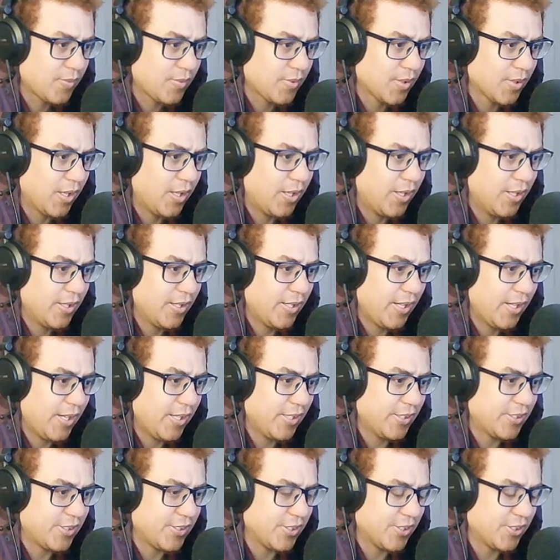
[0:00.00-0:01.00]
And there
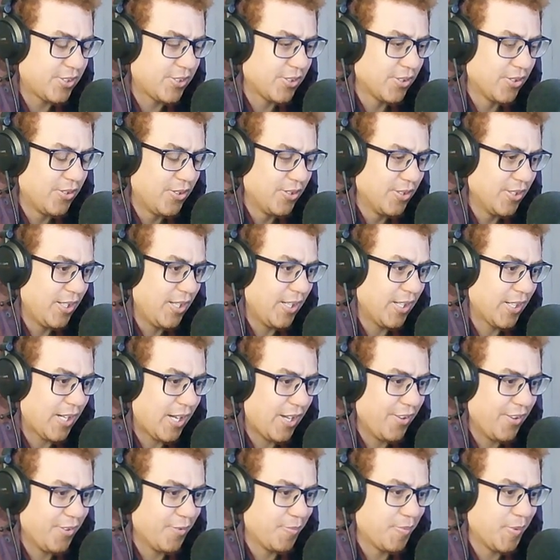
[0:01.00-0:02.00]
she saw, like,
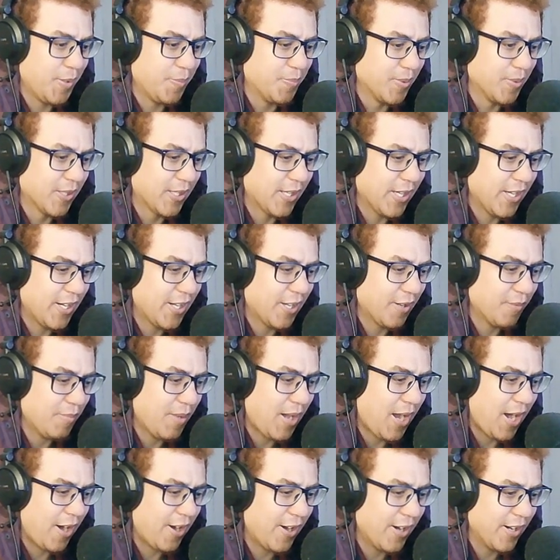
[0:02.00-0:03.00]
other people getting
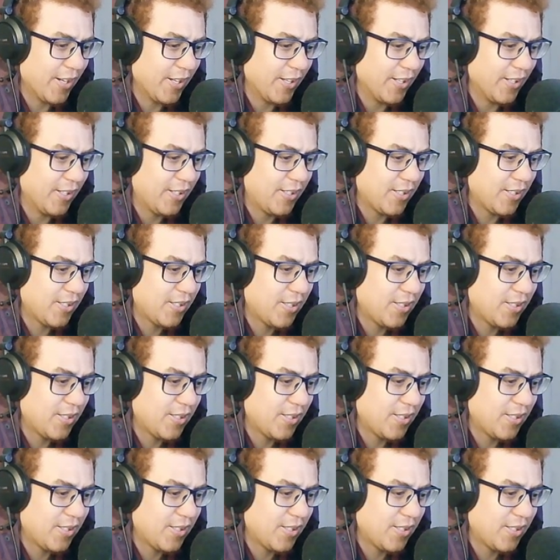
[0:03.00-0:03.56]
married.